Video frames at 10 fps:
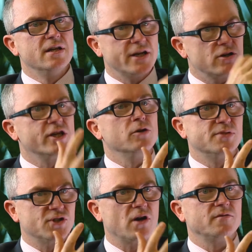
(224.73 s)
They're the
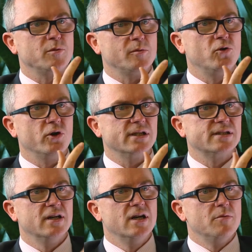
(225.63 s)
observable points.
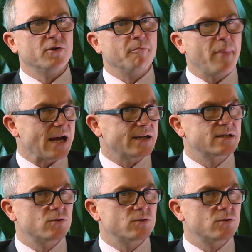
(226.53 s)
But a bank